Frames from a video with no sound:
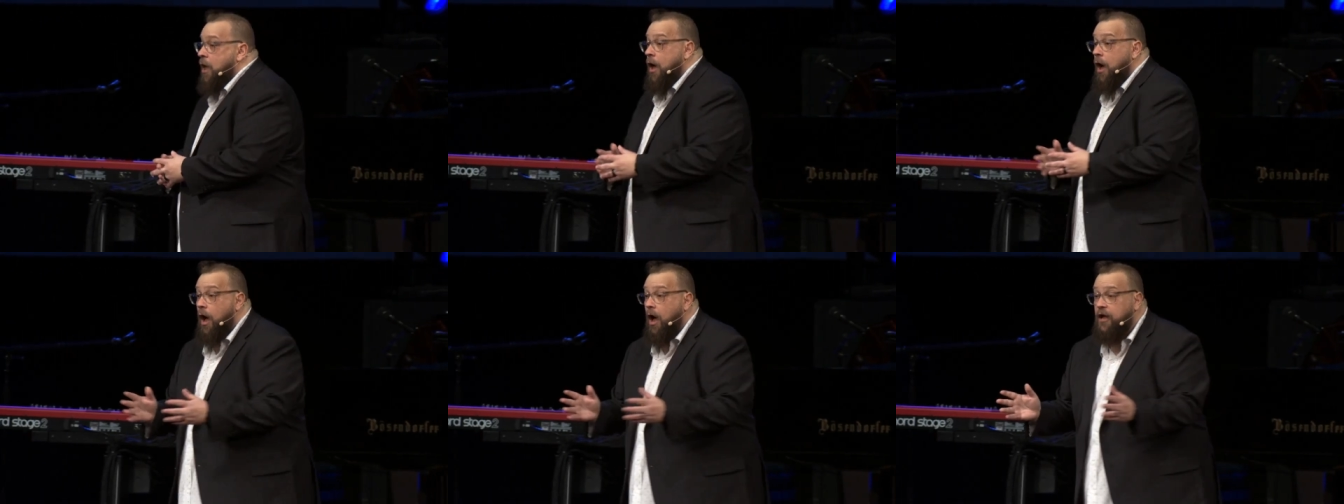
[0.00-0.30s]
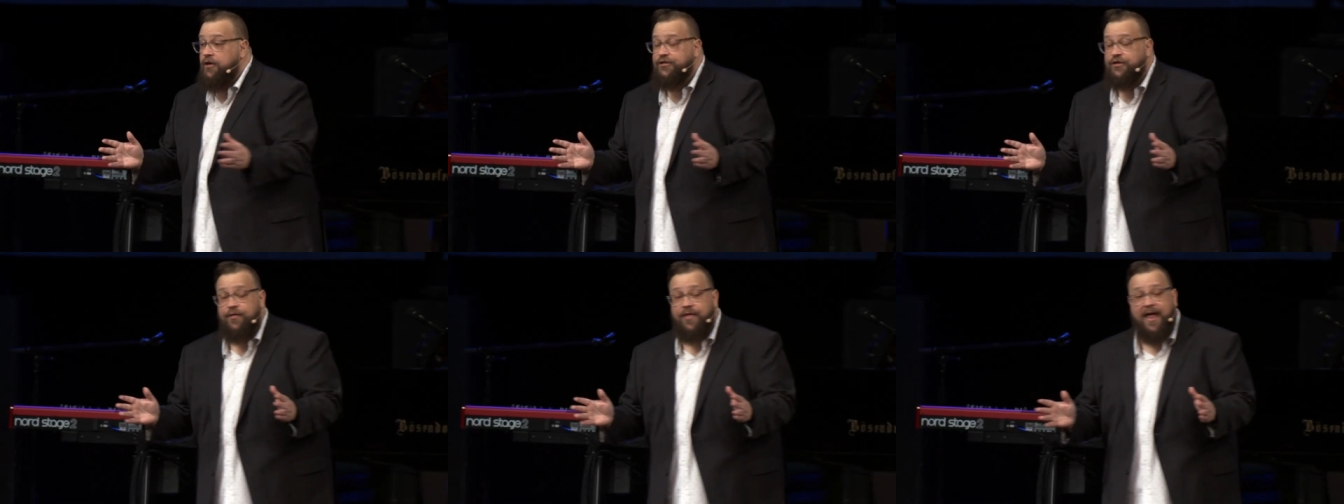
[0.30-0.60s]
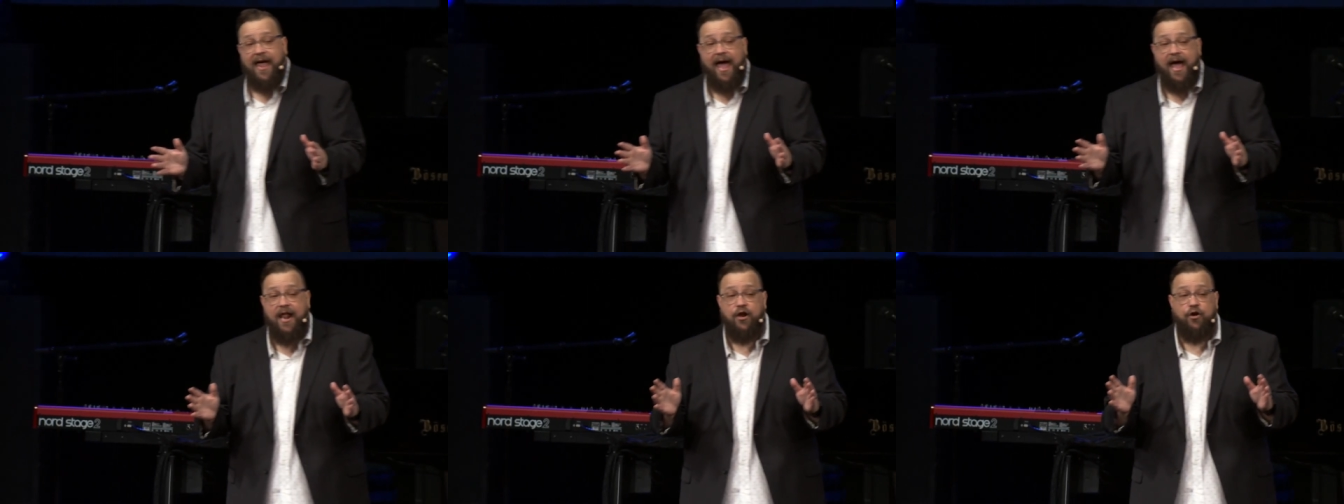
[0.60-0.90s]
Also, they
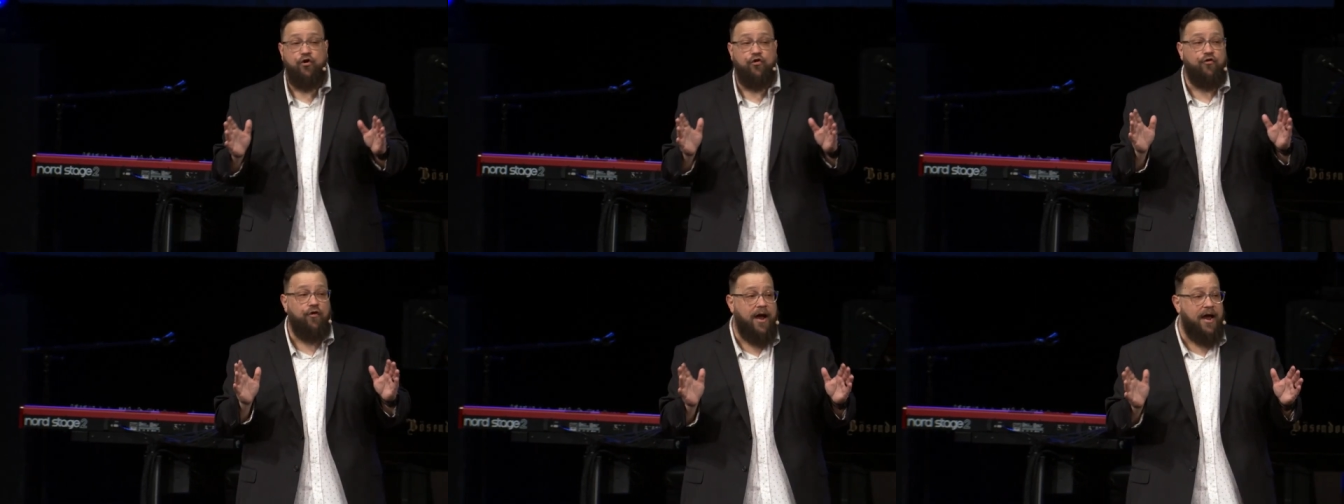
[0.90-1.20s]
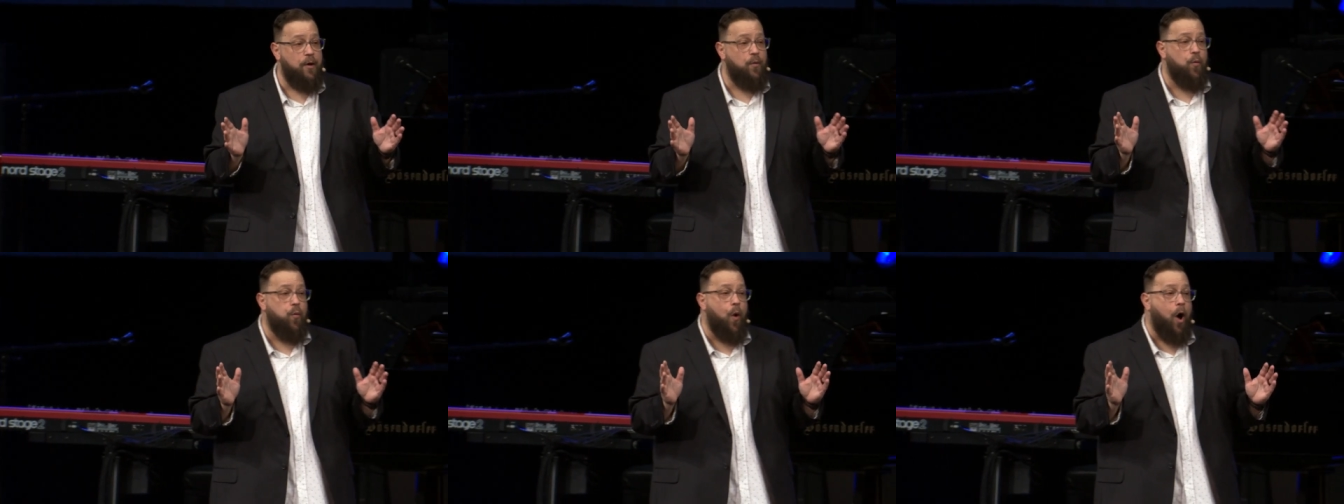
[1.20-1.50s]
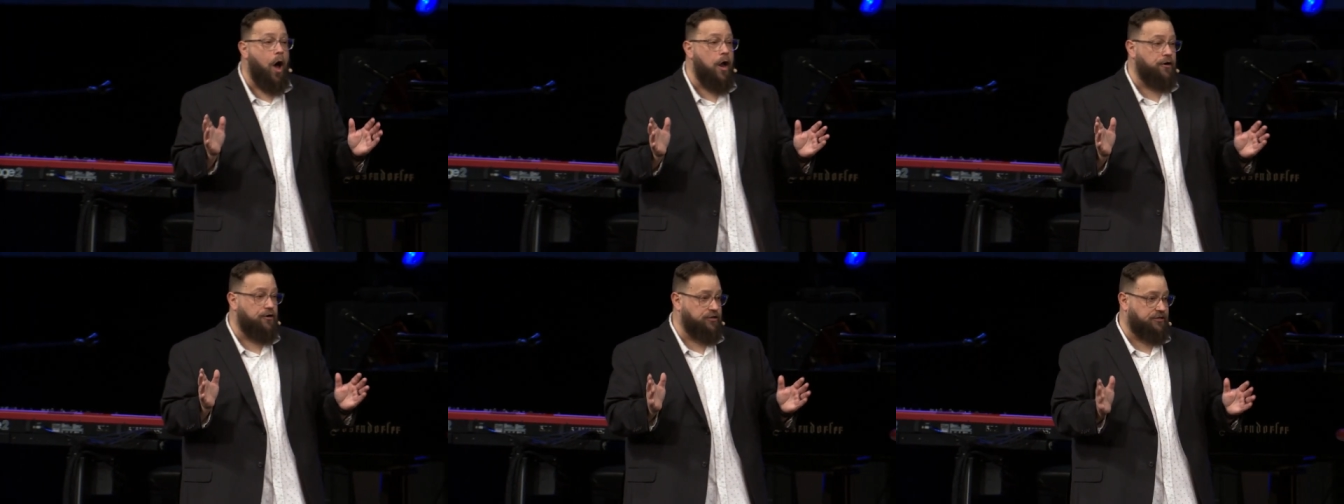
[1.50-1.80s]
had great
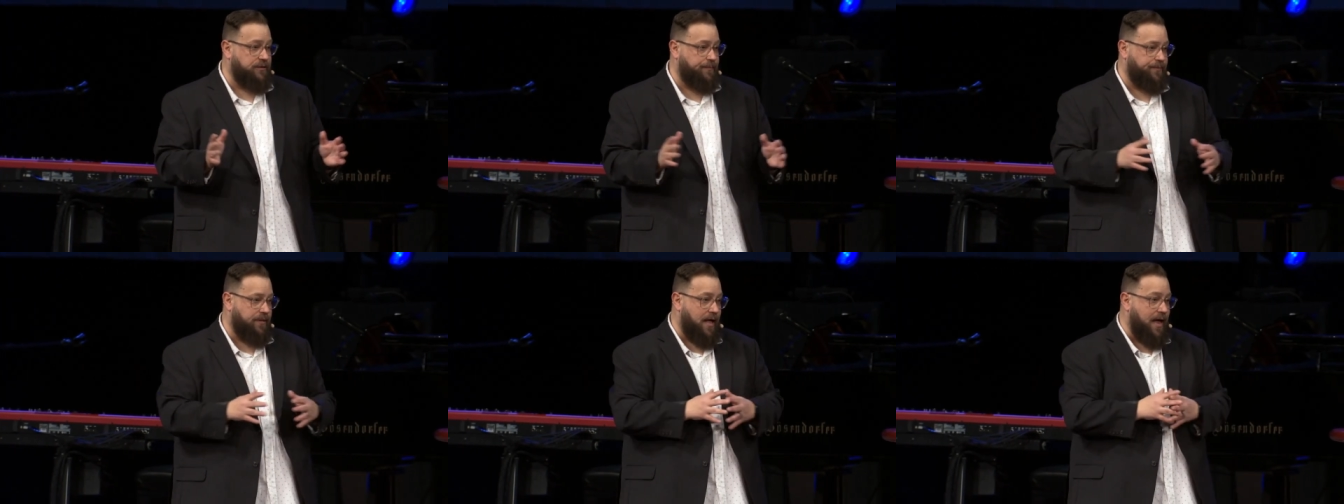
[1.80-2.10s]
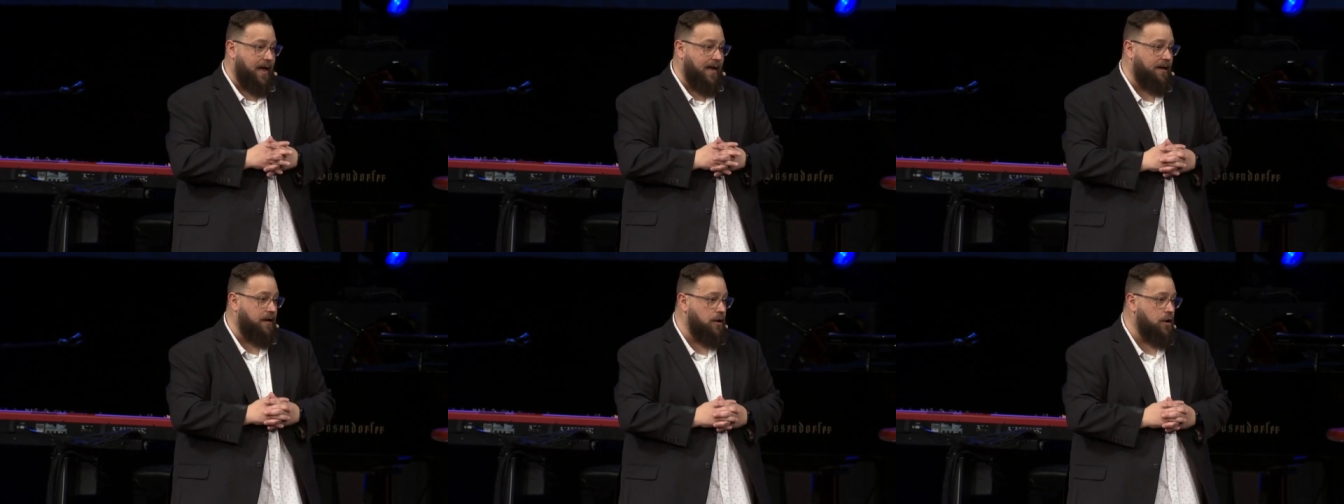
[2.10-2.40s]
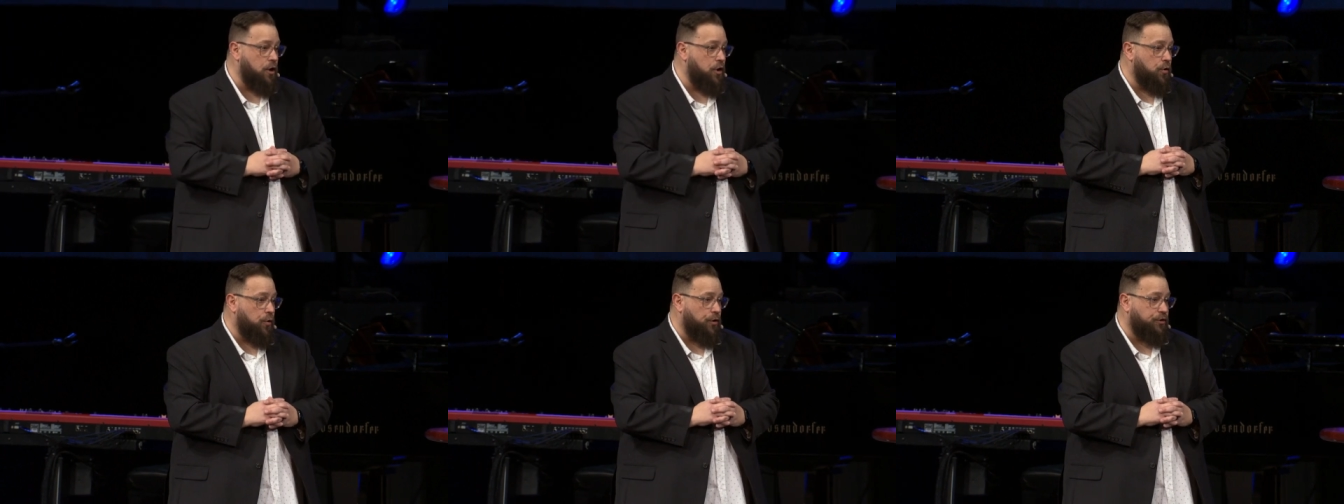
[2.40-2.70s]
water supply,
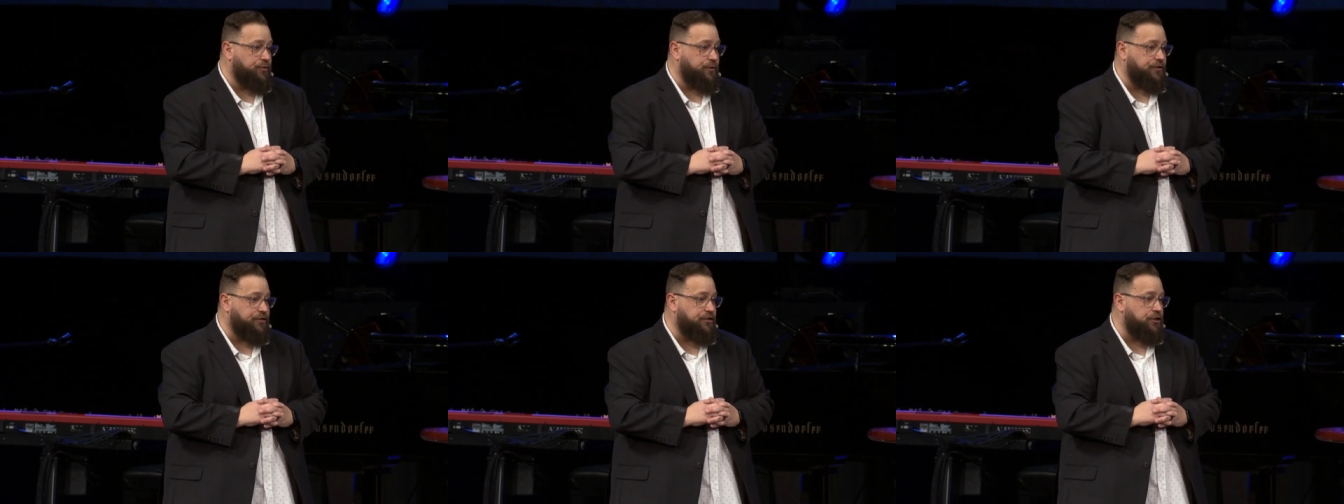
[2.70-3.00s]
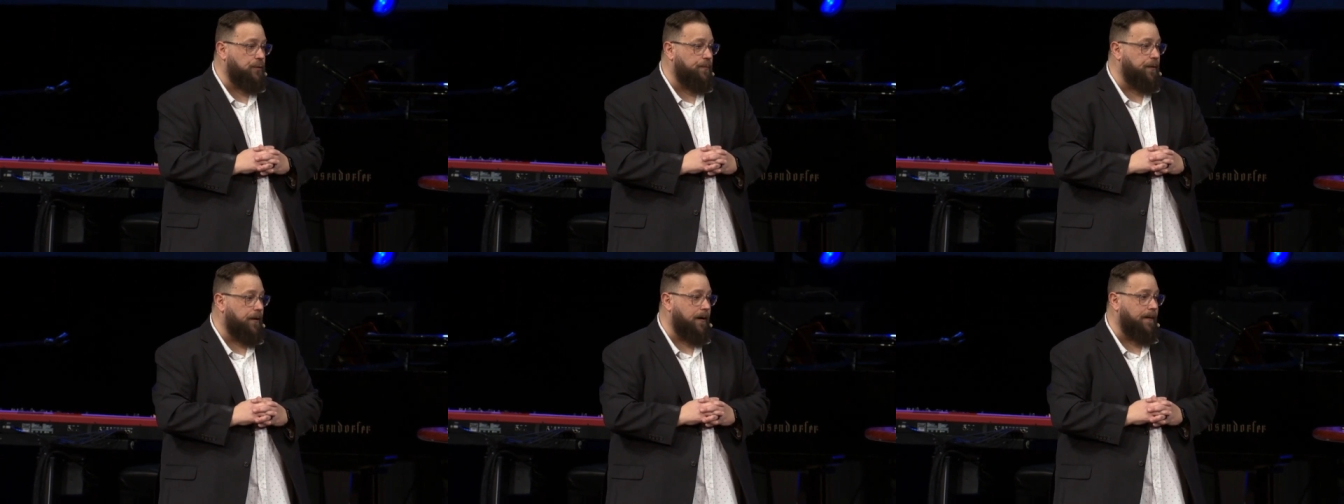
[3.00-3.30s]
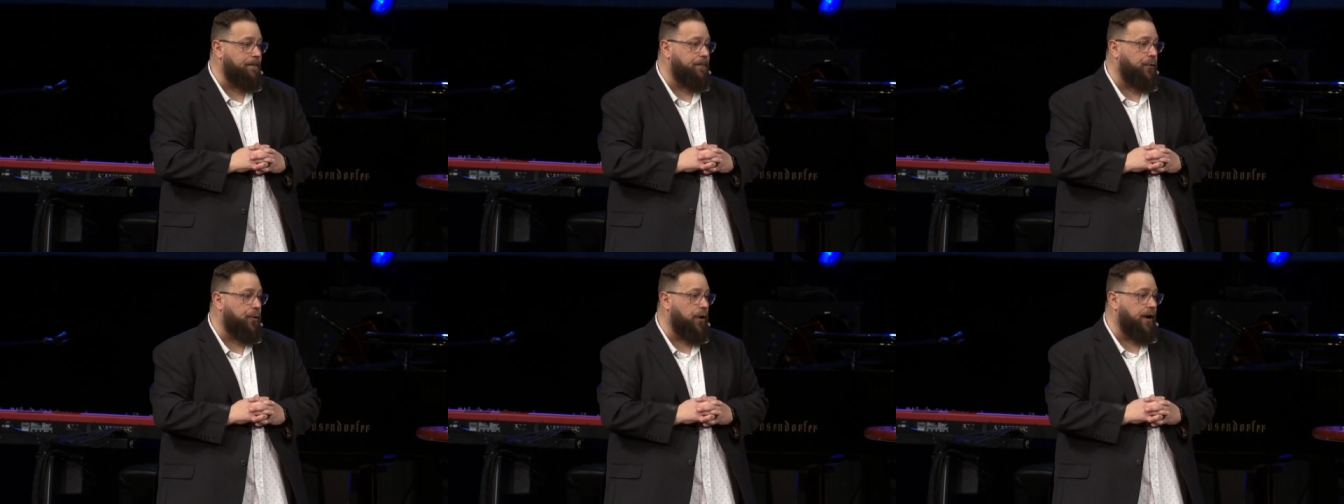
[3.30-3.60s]
which was super
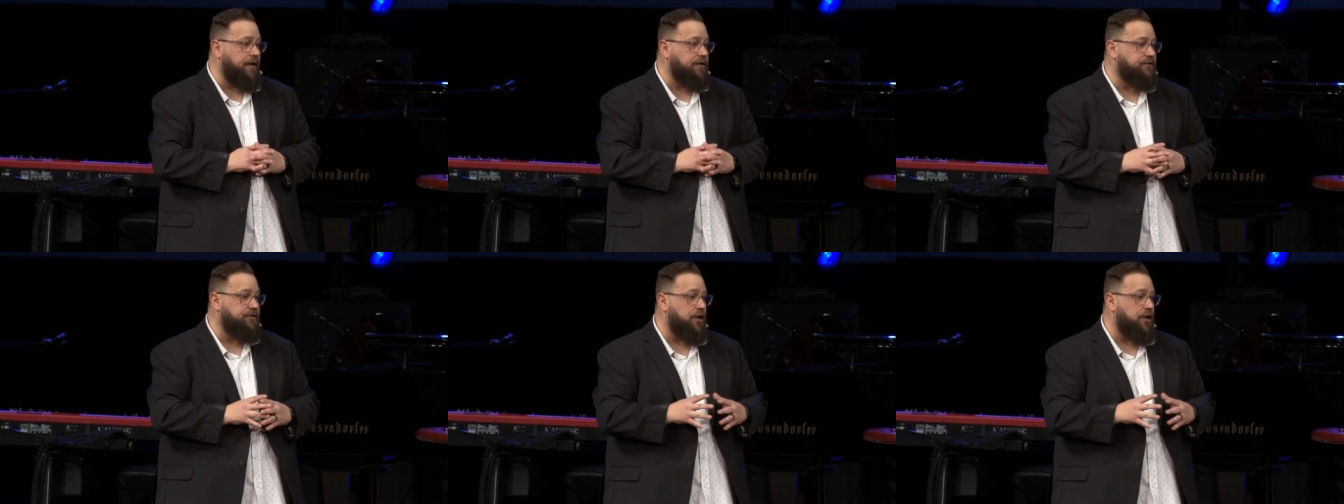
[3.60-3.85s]
important.